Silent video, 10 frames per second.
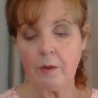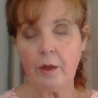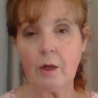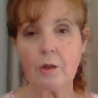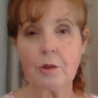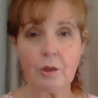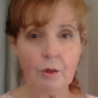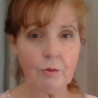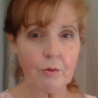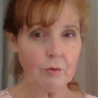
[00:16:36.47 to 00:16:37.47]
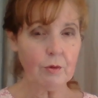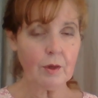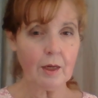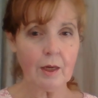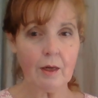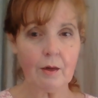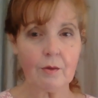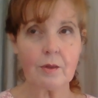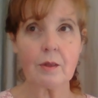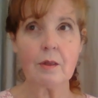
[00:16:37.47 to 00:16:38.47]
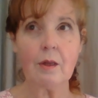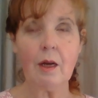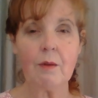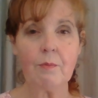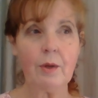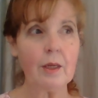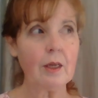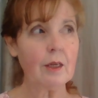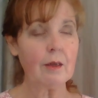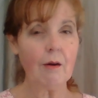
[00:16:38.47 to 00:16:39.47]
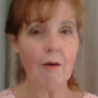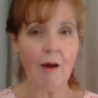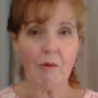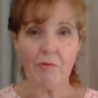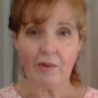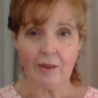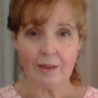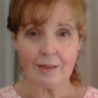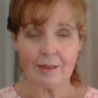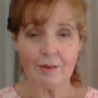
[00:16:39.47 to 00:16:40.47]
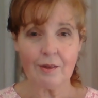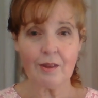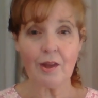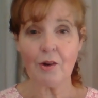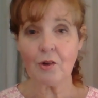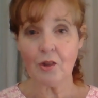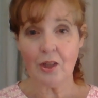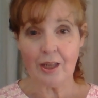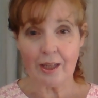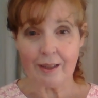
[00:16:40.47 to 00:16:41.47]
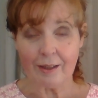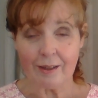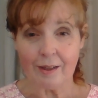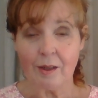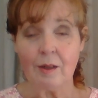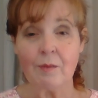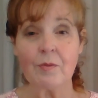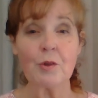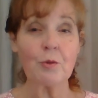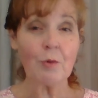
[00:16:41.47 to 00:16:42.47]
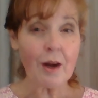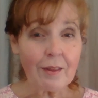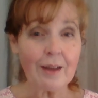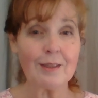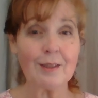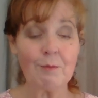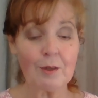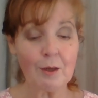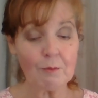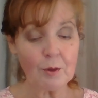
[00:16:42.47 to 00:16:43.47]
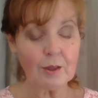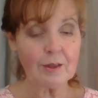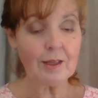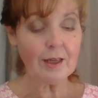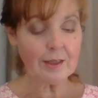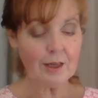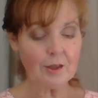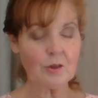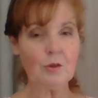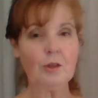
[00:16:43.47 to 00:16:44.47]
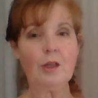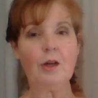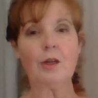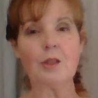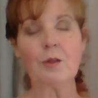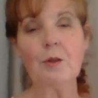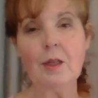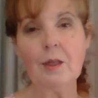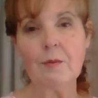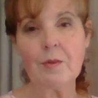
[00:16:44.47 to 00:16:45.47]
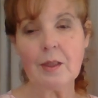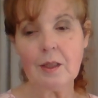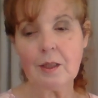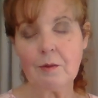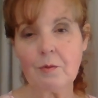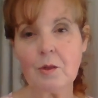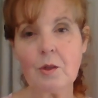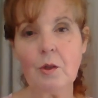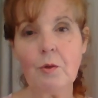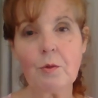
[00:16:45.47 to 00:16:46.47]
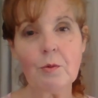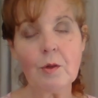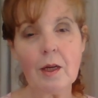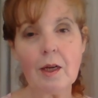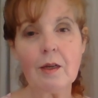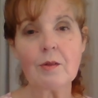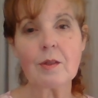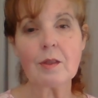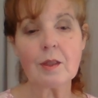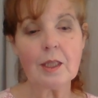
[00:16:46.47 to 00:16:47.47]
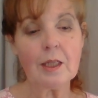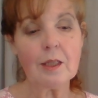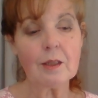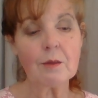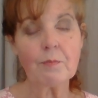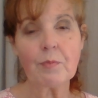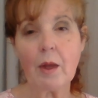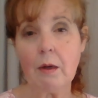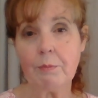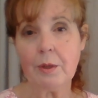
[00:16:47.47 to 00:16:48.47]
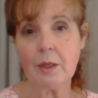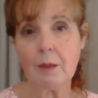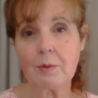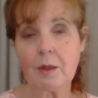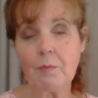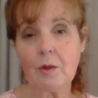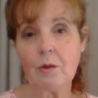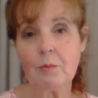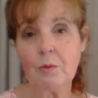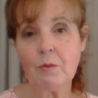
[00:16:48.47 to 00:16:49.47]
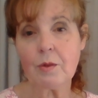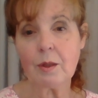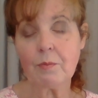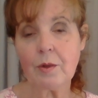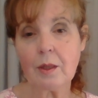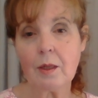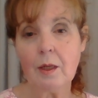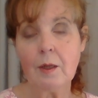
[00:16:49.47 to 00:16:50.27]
they are to go through the house not making it obvious that they are cleaning. Try that sometimes because that takes good character. Uh, to go through the house and pick up something or move something